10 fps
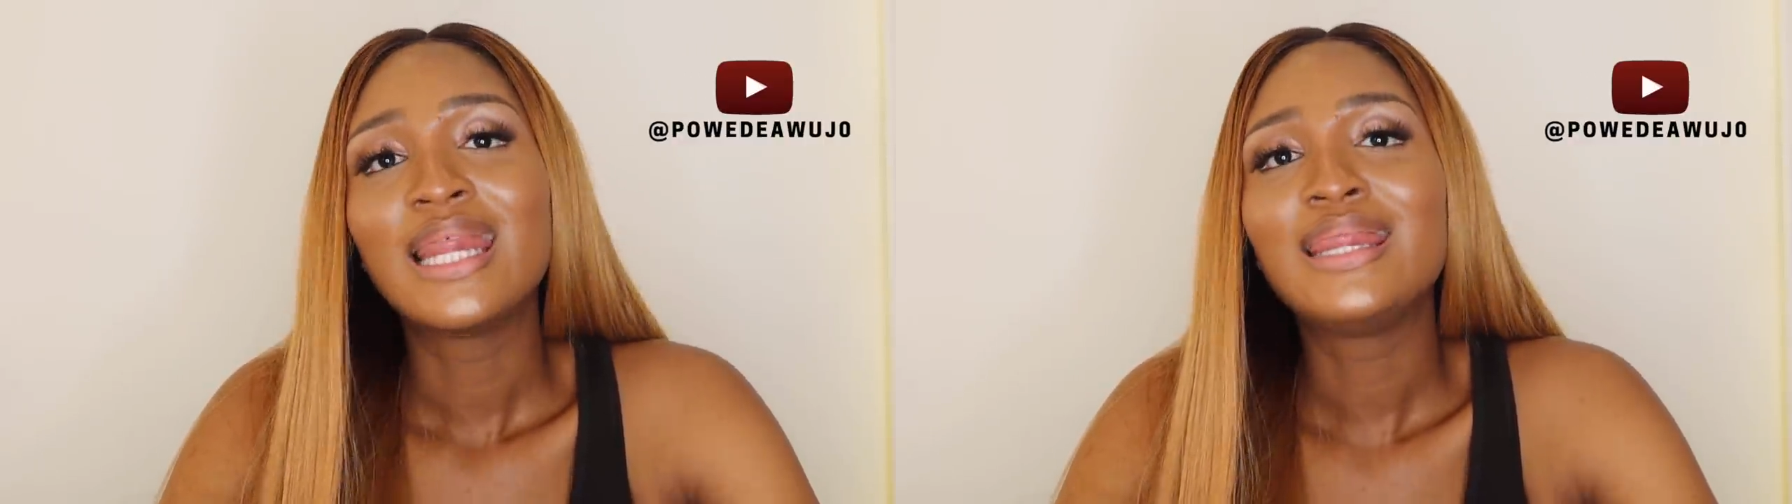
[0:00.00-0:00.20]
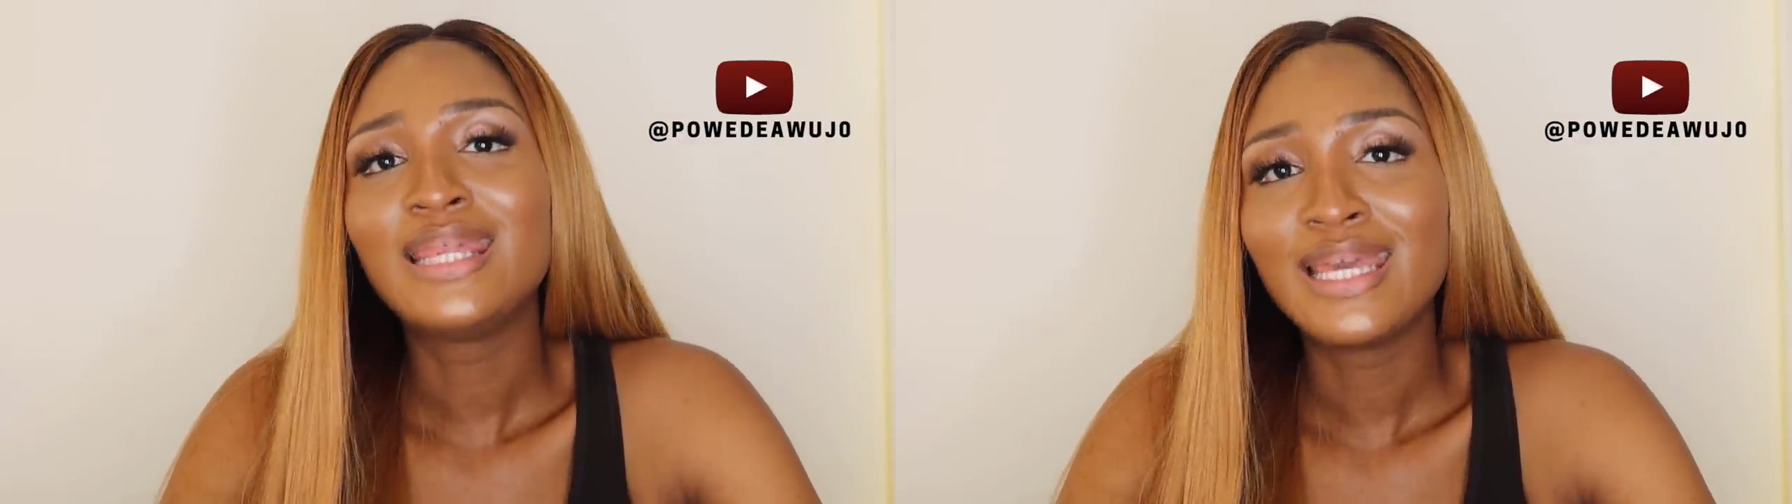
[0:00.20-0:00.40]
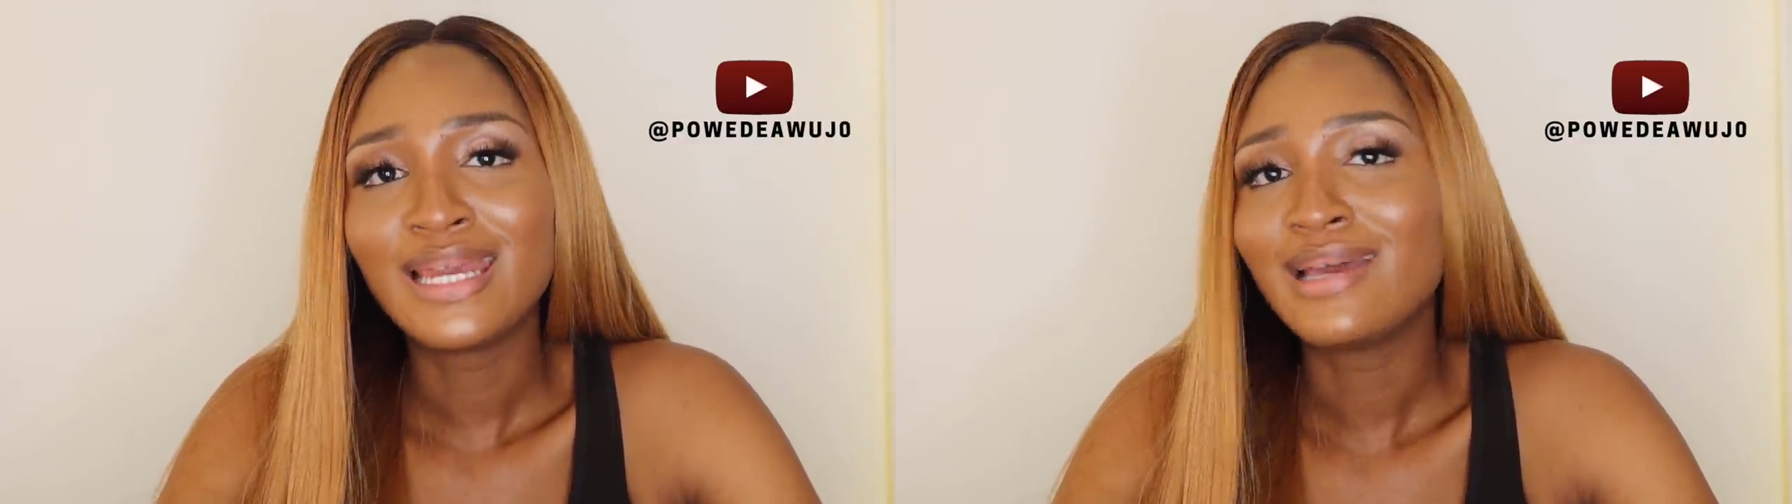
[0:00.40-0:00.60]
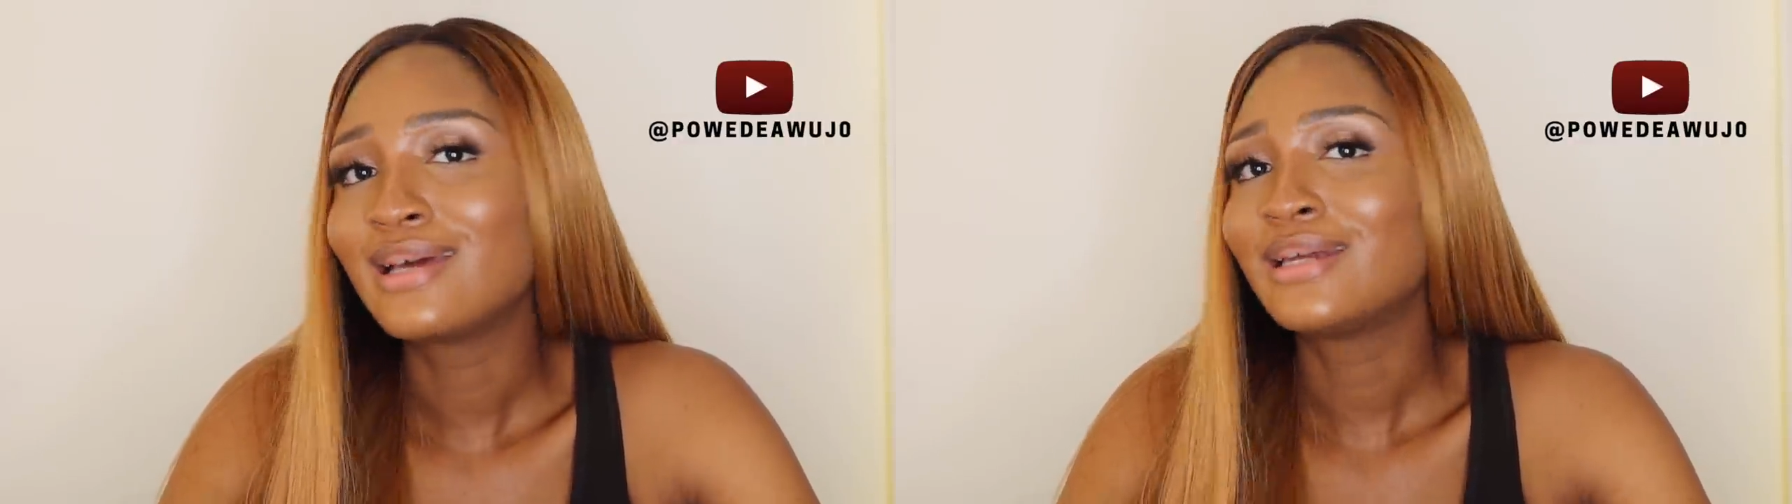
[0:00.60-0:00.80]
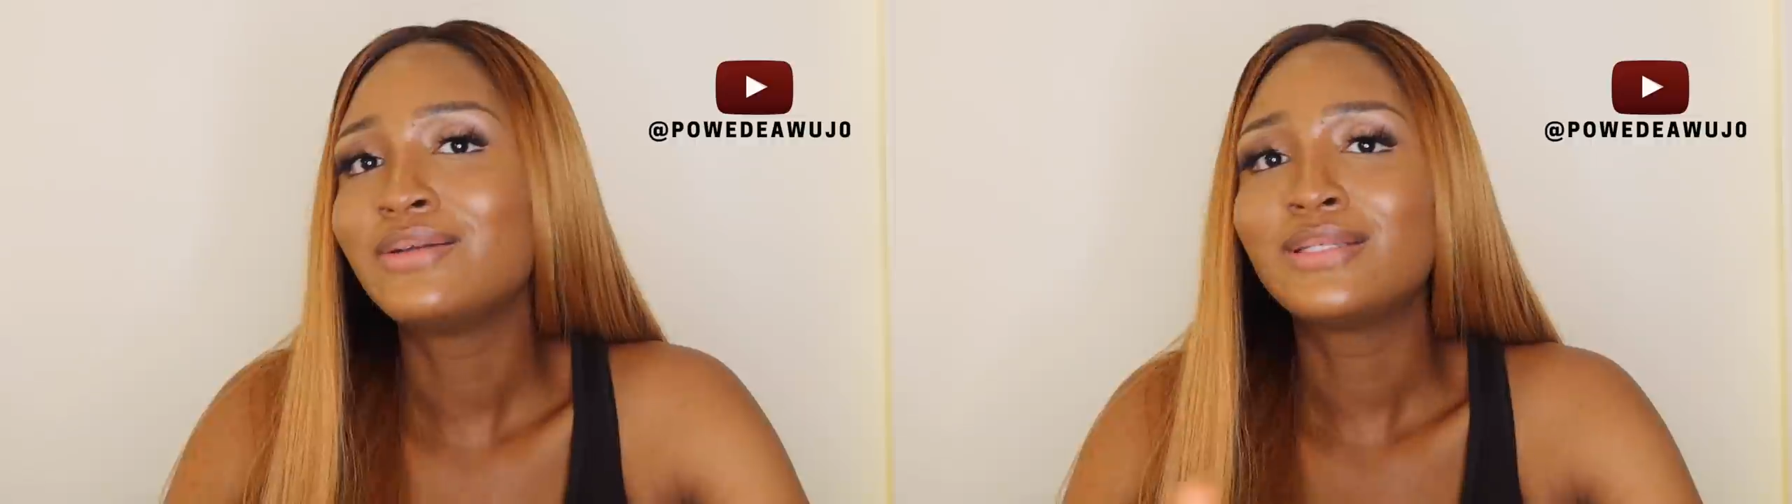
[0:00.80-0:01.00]
then I
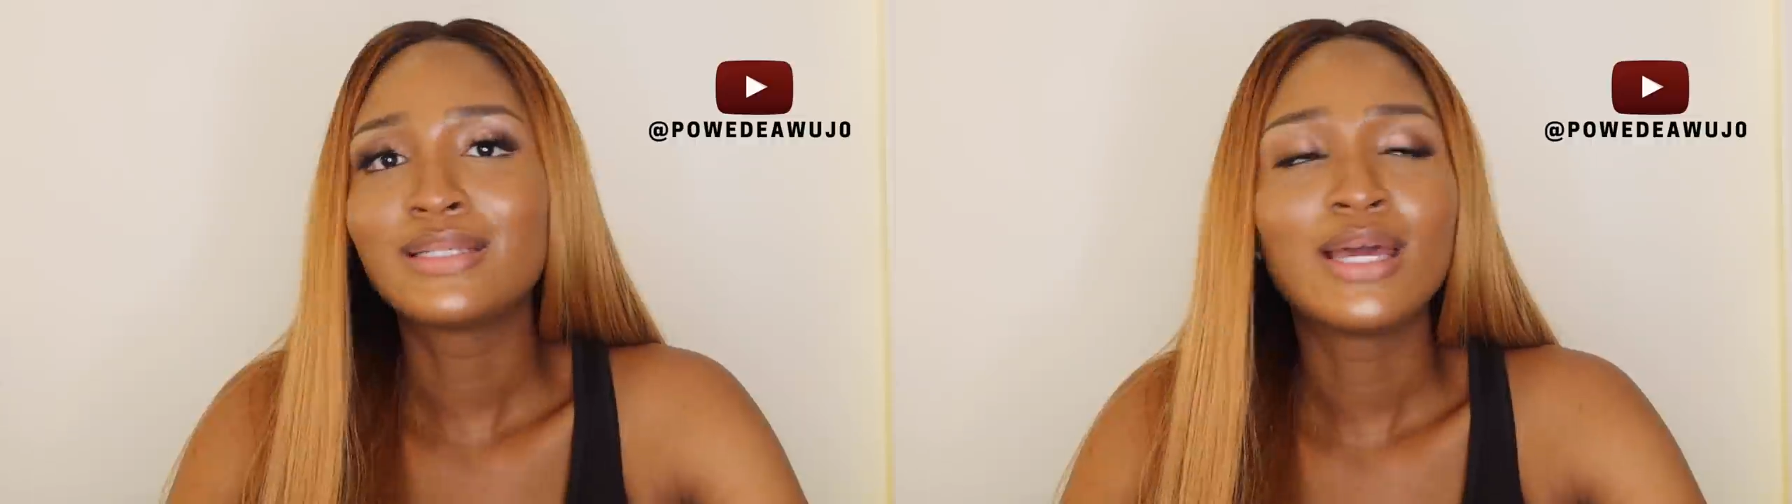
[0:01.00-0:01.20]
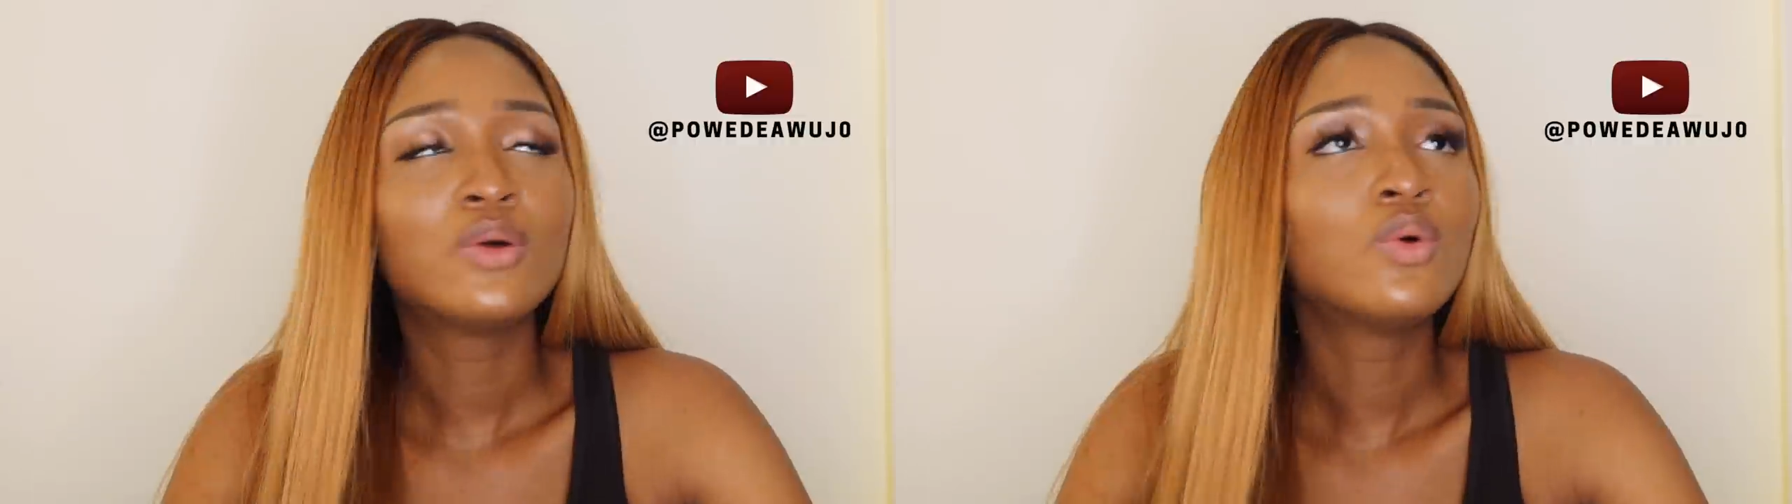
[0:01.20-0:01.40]
can now decide,